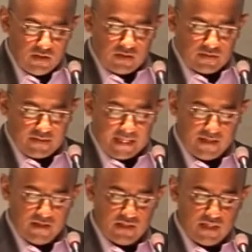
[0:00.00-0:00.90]

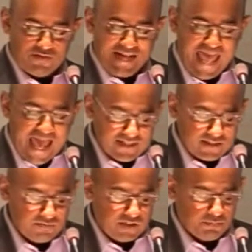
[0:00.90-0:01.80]
Second, they were
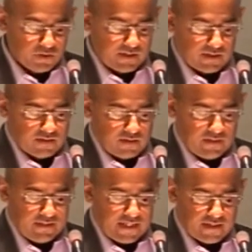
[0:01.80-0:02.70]
actively political
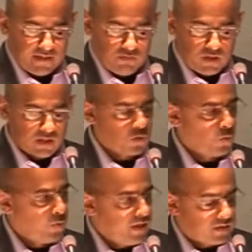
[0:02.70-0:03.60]
in that they worked
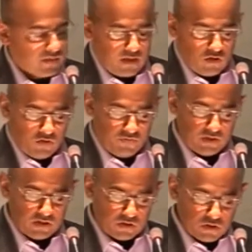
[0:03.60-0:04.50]
with and
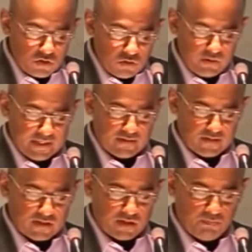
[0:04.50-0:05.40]
often through
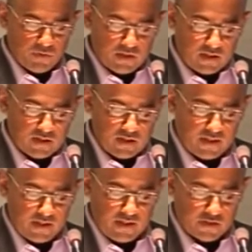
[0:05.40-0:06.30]
existing political and
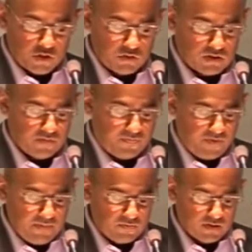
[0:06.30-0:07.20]
institutional
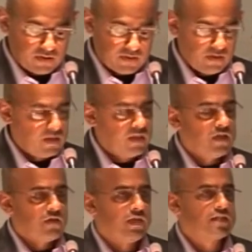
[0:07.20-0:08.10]
frameworks
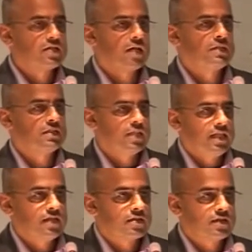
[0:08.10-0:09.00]
while
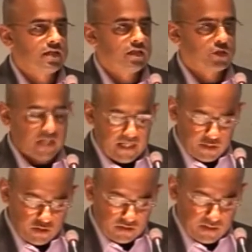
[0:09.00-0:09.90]
simultaneously
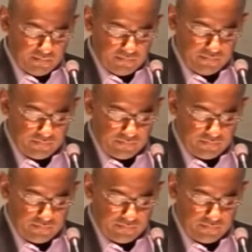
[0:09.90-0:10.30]
challenging them.